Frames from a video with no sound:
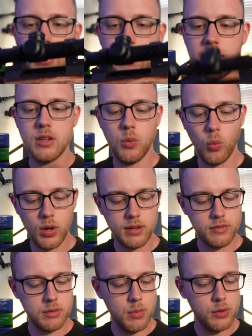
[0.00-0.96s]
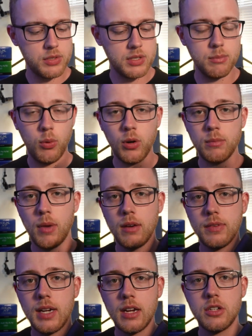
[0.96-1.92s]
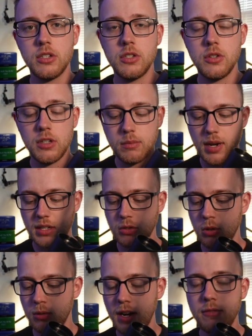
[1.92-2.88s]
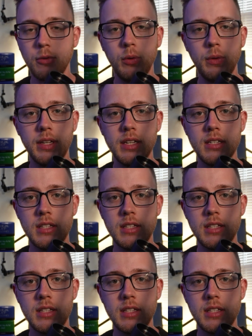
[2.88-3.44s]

finally, one of the most important modifications you can make to a rifle